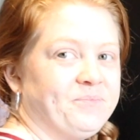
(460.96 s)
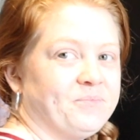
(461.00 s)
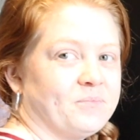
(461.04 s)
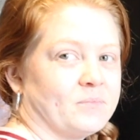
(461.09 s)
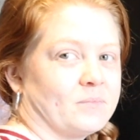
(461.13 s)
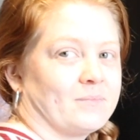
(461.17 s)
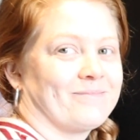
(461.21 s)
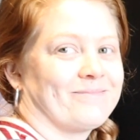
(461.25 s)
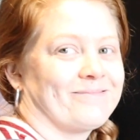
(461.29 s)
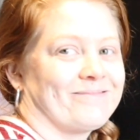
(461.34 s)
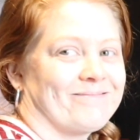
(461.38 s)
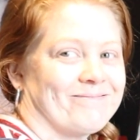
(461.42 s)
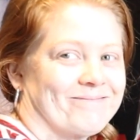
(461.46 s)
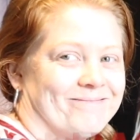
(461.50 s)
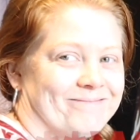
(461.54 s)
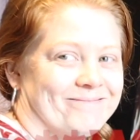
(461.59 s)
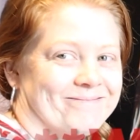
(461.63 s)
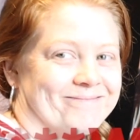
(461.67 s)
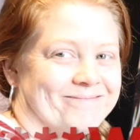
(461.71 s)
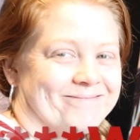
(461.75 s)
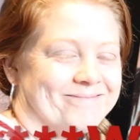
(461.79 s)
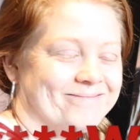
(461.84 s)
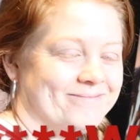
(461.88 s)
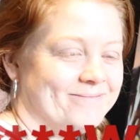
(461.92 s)

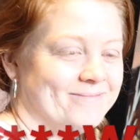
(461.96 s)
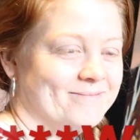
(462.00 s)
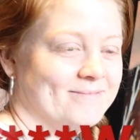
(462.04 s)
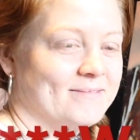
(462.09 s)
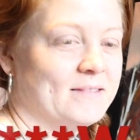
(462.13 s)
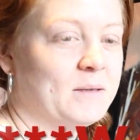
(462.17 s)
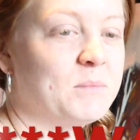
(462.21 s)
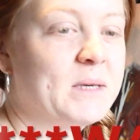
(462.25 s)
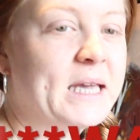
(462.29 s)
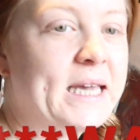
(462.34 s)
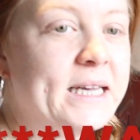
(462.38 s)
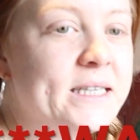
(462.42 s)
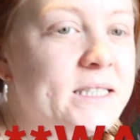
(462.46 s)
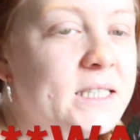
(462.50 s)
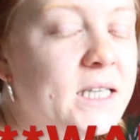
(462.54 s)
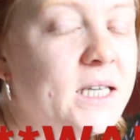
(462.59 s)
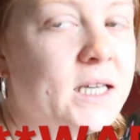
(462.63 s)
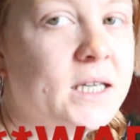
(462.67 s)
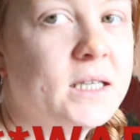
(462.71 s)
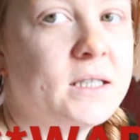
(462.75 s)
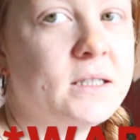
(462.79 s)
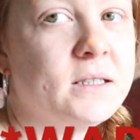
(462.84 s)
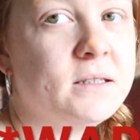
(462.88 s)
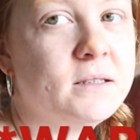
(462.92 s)
I'm
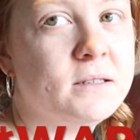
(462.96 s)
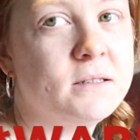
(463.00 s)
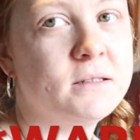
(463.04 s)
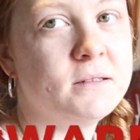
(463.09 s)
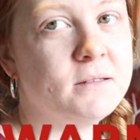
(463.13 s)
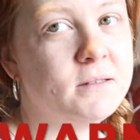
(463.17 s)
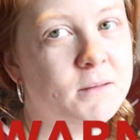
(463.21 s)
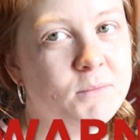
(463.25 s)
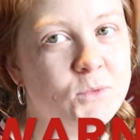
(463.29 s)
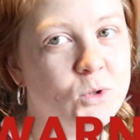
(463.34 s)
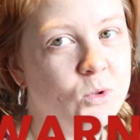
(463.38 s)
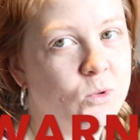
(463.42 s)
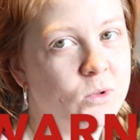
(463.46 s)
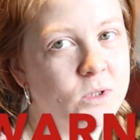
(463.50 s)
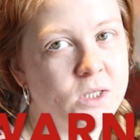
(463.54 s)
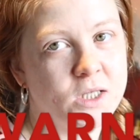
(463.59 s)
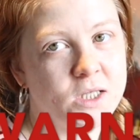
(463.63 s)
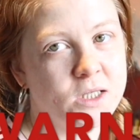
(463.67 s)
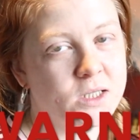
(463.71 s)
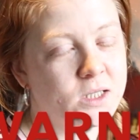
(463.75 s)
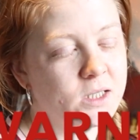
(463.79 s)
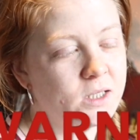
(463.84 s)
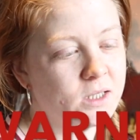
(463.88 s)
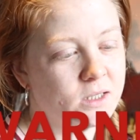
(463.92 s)
kidding. I'm not
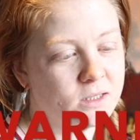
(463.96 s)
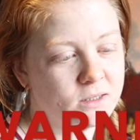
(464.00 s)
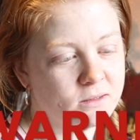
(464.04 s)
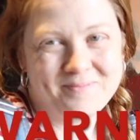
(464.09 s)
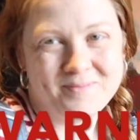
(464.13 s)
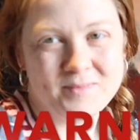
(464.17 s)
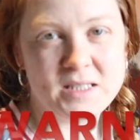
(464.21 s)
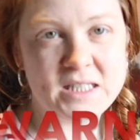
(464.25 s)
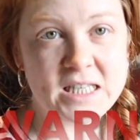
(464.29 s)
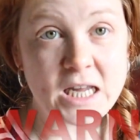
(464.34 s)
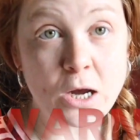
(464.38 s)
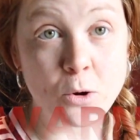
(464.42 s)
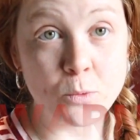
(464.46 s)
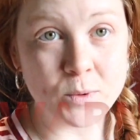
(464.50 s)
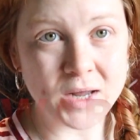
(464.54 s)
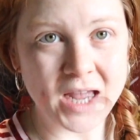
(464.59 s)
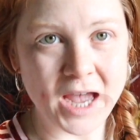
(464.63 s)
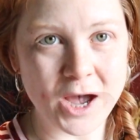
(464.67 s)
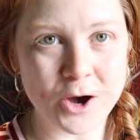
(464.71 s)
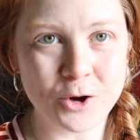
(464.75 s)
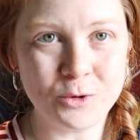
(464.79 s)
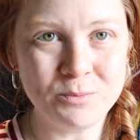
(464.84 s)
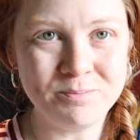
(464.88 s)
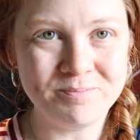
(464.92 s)
kidding. See how we
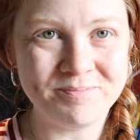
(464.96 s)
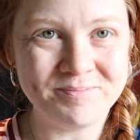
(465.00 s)
get on.